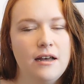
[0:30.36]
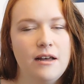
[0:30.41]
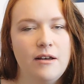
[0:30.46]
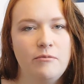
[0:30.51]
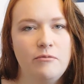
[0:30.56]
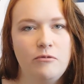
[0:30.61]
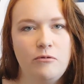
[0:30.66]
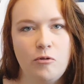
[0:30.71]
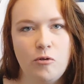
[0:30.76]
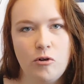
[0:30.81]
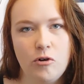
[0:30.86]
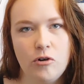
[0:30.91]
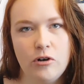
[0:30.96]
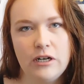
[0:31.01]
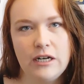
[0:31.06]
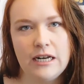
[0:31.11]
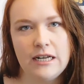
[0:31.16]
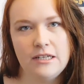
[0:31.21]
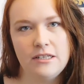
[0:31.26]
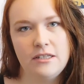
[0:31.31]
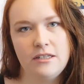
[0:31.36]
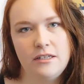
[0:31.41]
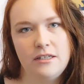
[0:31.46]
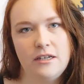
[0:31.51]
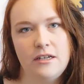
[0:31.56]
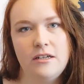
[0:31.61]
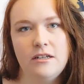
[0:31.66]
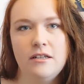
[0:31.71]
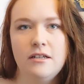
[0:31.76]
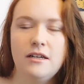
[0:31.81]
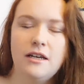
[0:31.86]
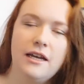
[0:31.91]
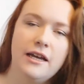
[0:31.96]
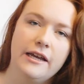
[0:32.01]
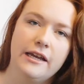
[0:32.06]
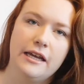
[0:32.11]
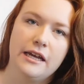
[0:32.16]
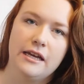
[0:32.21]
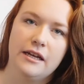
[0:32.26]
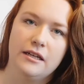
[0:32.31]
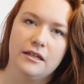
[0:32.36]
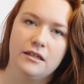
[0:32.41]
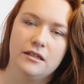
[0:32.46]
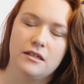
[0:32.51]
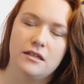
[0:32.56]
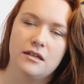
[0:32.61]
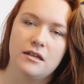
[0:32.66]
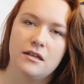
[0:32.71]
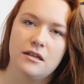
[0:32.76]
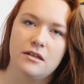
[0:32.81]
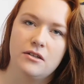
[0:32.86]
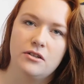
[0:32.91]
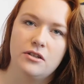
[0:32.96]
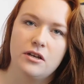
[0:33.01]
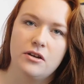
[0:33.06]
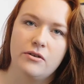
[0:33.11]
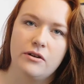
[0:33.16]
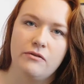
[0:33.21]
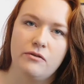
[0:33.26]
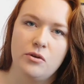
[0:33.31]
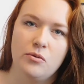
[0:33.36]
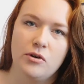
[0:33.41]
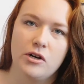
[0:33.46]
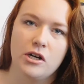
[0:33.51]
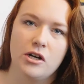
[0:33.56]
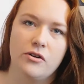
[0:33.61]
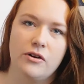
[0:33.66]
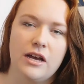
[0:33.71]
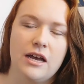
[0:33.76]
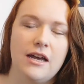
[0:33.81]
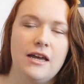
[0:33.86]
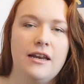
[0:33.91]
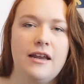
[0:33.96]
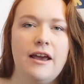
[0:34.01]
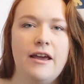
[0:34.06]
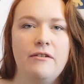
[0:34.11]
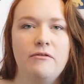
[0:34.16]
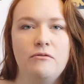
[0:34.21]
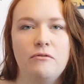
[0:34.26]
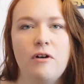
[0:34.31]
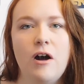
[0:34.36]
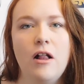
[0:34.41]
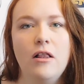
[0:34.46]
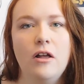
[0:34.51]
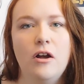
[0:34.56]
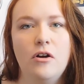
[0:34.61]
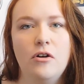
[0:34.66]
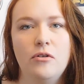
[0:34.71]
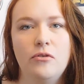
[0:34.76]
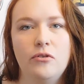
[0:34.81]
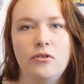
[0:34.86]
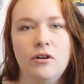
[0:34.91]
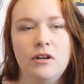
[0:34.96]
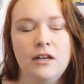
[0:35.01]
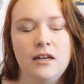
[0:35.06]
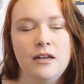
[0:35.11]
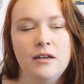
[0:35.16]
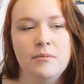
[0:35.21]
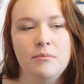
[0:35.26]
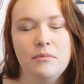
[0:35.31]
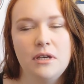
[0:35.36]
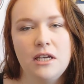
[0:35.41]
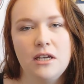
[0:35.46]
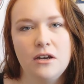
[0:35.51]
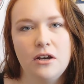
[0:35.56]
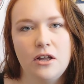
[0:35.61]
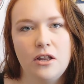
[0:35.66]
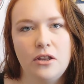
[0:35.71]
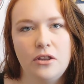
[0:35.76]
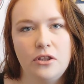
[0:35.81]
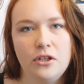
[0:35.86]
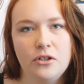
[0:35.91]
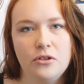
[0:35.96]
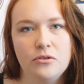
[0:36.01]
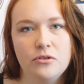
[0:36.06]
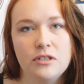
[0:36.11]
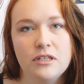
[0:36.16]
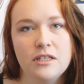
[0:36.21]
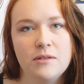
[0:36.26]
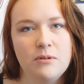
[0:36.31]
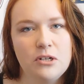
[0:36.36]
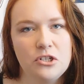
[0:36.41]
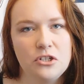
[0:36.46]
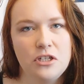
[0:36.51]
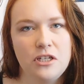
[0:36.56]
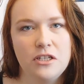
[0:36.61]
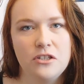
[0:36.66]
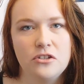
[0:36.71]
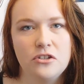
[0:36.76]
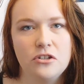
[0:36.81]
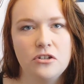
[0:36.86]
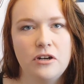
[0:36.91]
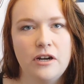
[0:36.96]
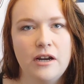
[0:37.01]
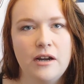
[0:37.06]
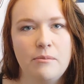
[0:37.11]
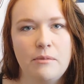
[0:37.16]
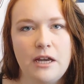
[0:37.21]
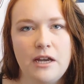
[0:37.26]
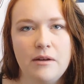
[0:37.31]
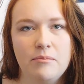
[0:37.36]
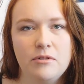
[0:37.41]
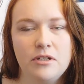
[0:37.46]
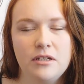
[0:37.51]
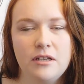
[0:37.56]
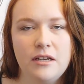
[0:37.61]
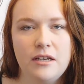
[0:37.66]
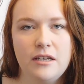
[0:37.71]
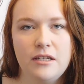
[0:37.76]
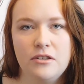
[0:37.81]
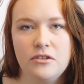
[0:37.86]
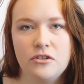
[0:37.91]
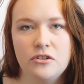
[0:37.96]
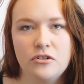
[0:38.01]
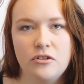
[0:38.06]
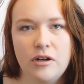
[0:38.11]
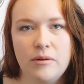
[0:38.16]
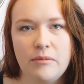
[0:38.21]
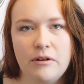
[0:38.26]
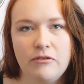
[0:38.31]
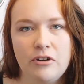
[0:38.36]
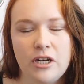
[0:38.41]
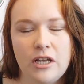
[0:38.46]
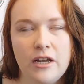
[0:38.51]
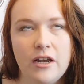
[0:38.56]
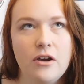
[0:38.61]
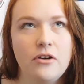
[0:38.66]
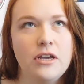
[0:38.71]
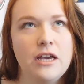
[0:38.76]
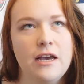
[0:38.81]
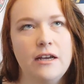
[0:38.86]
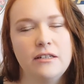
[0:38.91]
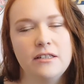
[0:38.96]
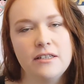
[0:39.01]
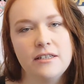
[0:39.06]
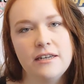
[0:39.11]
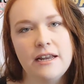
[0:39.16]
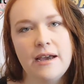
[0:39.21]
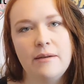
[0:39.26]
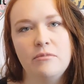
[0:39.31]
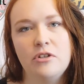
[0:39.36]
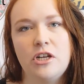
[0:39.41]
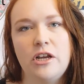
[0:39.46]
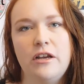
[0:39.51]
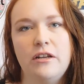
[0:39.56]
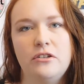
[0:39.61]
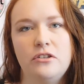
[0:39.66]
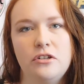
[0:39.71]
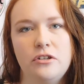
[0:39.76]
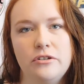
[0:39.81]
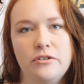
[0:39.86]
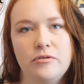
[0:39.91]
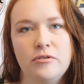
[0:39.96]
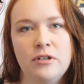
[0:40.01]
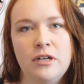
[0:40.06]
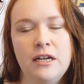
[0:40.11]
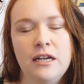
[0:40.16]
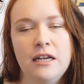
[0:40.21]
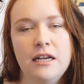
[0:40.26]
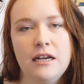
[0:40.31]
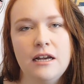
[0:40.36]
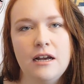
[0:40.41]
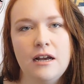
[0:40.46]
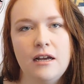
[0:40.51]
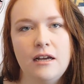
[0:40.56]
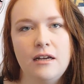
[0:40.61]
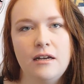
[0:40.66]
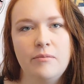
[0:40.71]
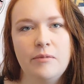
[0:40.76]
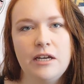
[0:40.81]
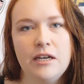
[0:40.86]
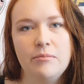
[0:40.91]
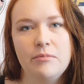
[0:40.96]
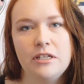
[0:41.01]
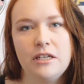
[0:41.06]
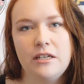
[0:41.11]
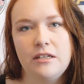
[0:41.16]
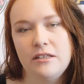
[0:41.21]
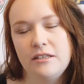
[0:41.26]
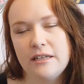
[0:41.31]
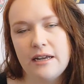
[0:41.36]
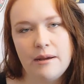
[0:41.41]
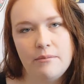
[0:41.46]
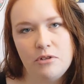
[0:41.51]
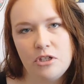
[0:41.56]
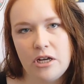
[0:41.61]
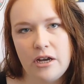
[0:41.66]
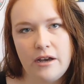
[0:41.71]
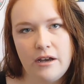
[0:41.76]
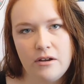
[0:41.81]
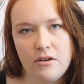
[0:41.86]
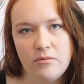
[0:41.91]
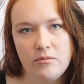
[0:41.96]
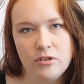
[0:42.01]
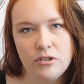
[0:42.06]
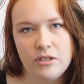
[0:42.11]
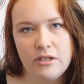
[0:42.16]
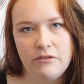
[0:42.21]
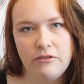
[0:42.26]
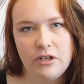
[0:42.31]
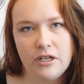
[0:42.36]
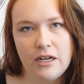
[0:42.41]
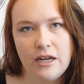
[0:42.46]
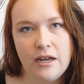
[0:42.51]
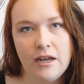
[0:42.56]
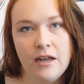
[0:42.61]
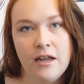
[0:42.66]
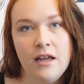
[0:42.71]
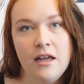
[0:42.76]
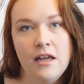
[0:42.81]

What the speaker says: for Organized Adult. And so if you want to go ahead and follow me on those, especially Instagram, I update Instagram every day. Oh yeah, and Snapchat too. I update Snapchat almost every day.